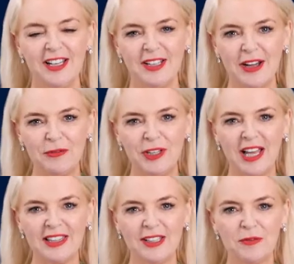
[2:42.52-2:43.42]
Now, if you
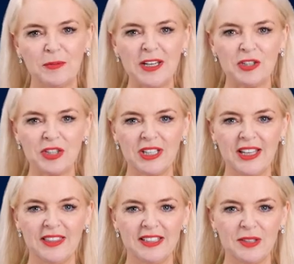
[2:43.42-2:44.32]
like the information
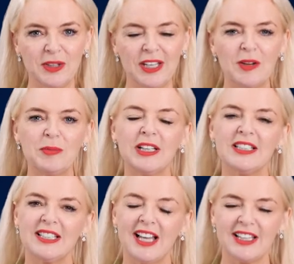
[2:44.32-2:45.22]
in this video,
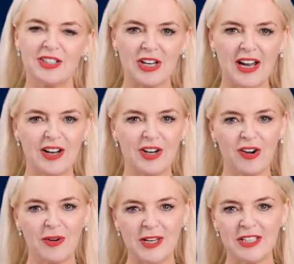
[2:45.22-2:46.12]
please like, share and
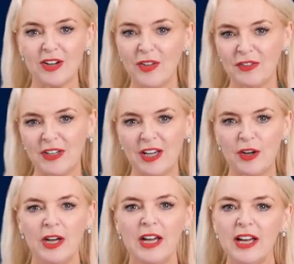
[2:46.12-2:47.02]
comment on the video,
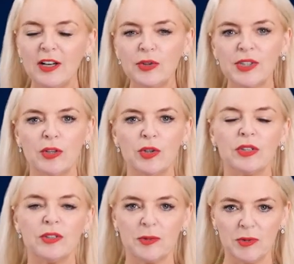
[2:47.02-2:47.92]
and also you
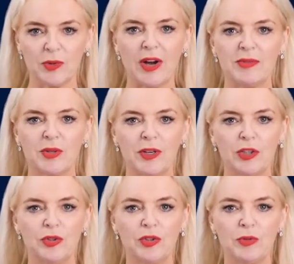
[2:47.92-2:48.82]
can subscribe to our
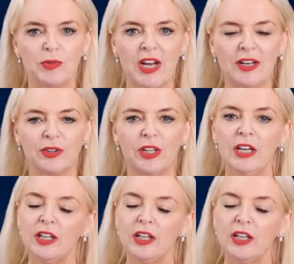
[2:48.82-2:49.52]
YouTube channel.